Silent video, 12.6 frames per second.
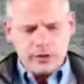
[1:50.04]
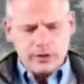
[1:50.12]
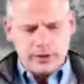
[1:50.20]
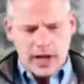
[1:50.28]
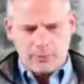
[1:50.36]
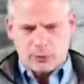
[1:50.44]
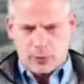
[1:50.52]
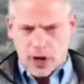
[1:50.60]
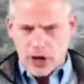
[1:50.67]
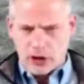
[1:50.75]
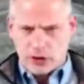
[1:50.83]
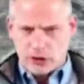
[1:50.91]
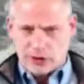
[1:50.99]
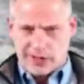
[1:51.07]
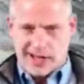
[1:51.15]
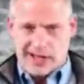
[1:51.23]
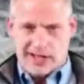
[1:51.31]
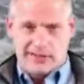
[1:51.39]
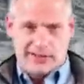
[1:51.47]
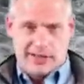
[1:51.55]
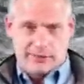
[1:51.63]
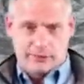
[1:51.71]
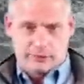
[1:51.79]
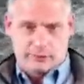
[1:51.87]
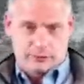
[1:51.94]
the operational and,
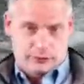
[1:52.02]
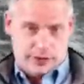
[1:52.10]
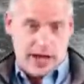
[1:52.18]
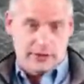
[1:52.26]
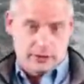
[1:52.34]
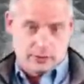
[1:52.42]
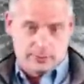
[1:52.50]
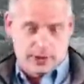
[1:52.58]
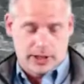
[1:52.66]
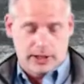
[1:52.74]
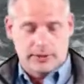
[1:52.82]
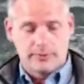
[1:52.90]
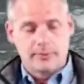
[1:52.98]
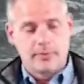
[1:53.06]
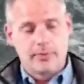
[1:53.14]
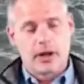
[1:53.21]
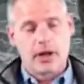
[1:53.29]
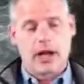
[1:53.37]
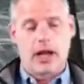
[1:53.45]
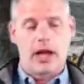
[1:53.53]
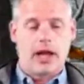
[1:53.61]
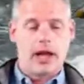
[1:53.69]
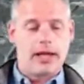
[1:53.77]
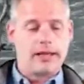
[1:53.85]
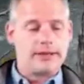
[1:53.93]
and tactical planning.
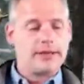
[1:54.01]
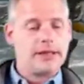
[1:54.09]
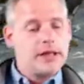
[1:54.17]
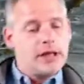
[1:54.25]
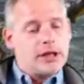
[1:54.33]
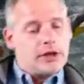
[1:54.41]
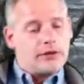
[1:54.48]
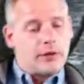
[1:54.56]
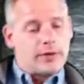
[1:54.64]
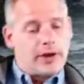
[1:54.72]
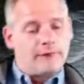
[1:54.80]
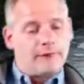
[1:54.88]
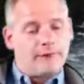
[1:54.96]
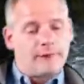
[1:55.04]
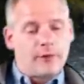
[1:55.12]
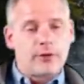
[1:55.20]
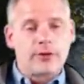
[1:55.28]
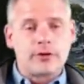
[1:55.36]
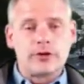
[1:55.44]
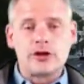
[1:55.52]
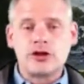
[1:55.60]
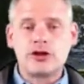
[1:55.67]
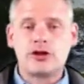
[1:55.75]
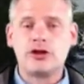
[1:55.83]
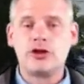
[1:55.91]
And so without further
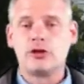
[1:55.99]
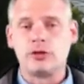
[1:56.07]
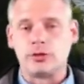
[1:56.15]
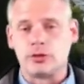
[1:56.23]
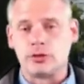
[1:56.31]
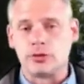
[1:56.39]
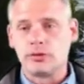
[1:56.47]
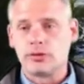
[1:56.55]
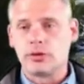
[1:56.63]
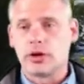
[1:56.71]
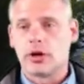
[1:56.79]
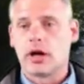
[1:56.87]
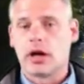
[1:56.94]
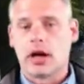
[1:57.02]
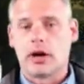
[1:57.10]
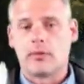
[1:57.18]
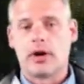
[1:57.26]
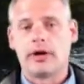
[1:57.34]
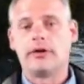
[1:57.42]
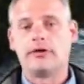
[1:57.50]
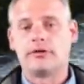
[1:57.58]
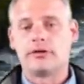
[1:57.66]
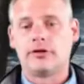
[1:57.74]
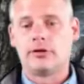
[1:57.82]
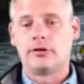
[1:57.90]
ado, I want to
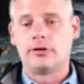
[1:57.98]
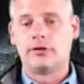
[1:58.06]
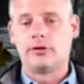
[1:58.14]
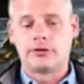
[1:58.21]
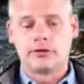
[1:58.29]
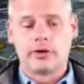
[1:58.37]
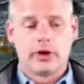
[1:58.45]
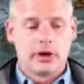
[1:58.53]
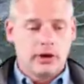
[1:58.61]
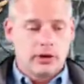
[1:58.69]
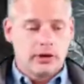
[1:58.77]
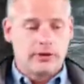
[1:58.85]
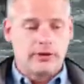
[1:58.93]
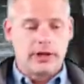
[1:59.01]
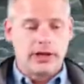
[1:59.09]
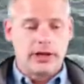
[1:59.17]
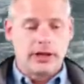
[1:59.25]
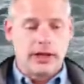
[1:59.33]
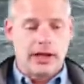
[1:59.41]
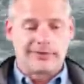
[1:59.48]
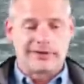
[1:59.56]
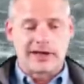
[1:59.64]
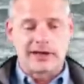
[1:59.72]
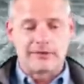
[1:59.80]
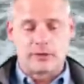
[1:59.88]
introduce the
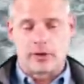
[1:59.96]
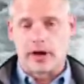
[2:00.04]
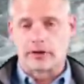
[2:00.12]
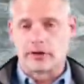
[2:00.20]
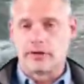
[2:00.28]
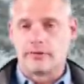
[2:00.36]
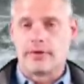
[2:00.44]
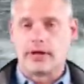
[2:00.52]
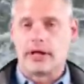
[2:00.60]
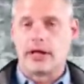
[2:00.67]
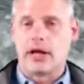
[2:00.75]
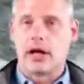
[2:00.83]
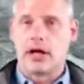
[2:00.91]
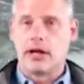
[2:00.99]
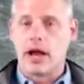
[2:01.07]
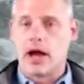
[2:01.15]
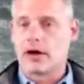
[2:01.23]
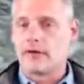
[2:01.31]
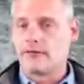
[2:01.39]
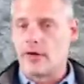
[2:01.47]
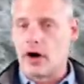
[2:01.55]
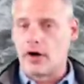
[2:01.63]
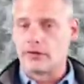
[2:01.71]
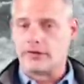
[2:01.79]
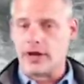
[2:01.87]
executive director of the Niagara
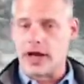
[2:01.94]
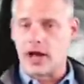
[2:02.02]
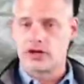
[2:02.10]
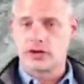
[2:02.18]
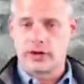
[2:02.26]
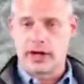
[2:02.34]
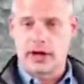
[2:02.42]
Falls National